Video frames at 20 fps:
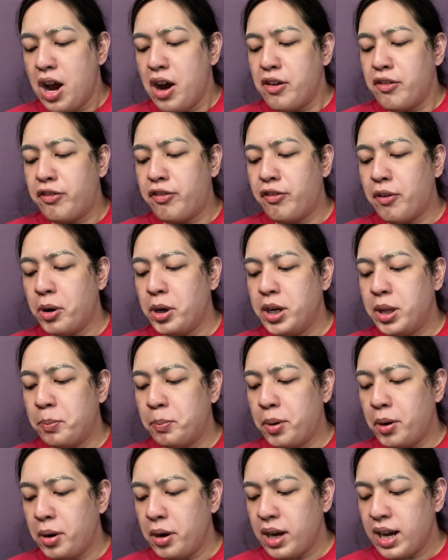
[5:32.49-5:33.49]
For the
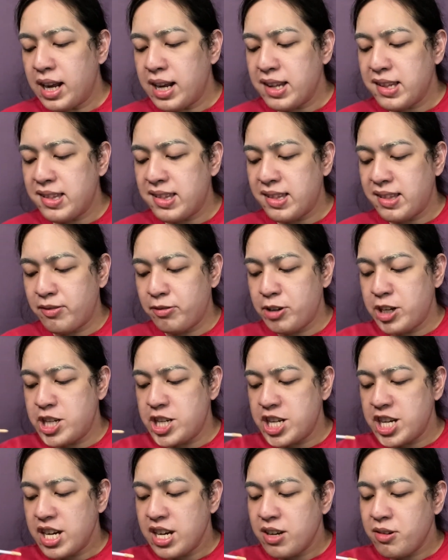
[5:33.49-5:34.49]
bongas which
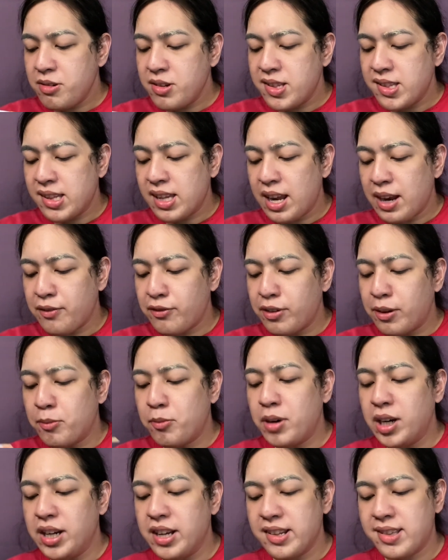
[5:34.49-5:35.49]
she used came from
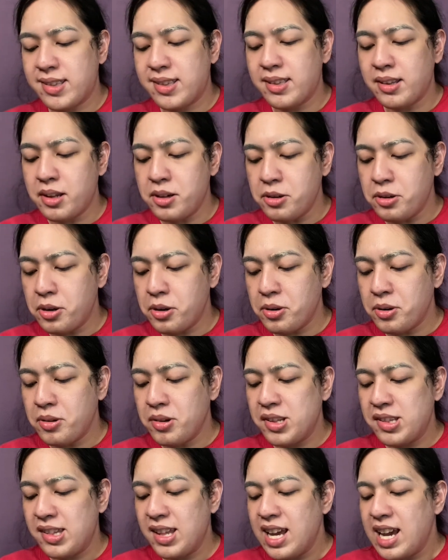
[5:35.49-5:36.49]
where the sun
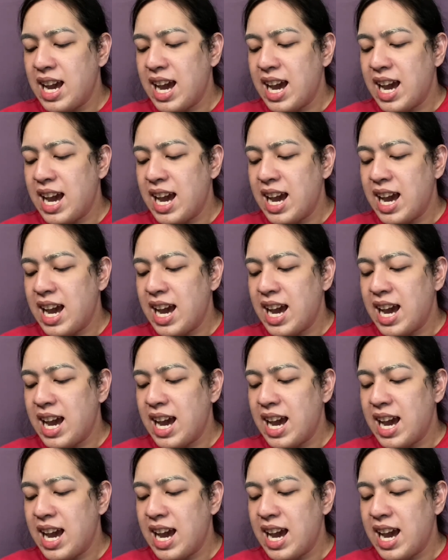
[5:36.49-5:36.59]
rose,